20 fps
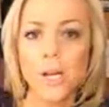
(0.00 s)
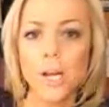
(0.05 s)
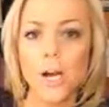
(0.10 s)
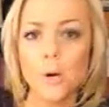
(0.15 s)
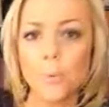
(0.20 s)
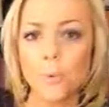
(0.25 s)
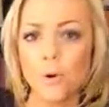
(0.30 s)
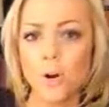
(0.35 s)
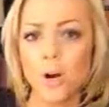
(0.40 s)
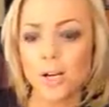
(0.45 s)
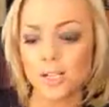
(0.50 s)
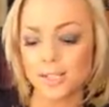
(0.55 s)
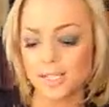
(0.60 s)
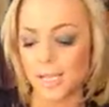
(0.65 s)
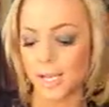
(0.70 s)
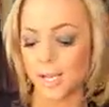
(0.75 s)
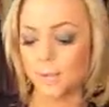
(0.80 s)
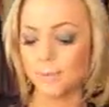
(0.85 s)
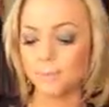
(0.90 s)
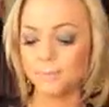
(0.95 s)
Royale
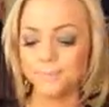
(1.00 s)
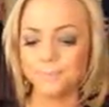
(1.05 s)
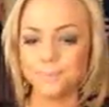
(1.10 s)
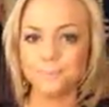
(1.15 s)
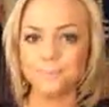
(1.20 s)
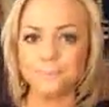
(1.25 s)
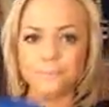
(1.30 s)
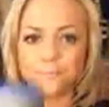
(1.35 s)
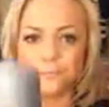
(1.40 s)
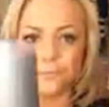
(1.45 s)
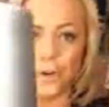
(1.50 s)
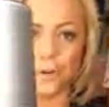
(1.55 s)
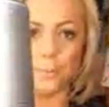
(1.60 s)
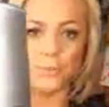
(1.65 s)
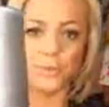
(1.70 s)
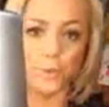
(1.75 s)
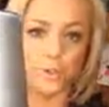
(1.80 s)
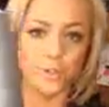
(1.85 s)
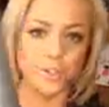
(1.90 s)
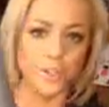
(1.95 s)
peroxide from
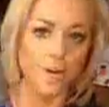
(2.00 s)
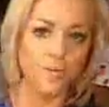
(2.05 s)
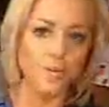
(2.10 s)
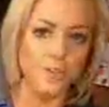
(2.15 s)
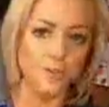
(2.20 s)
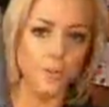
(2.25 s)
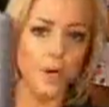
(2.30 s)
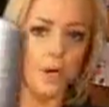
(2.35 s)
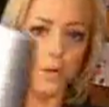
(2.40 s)
Schwarzkopf as